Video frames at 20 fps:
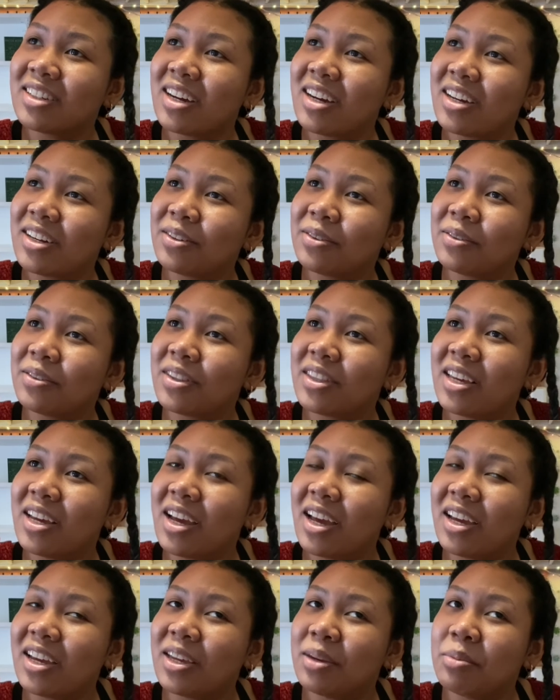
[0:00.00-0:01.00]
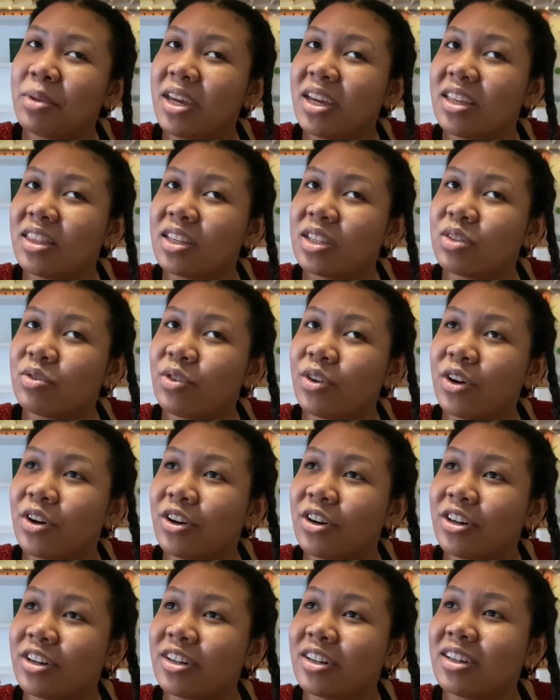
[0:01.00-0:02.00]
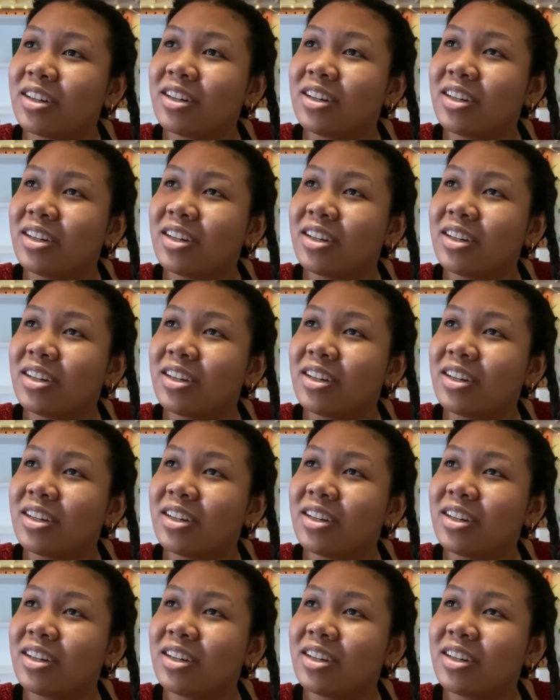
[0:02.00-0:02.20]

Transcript: I don't think I can make it this far.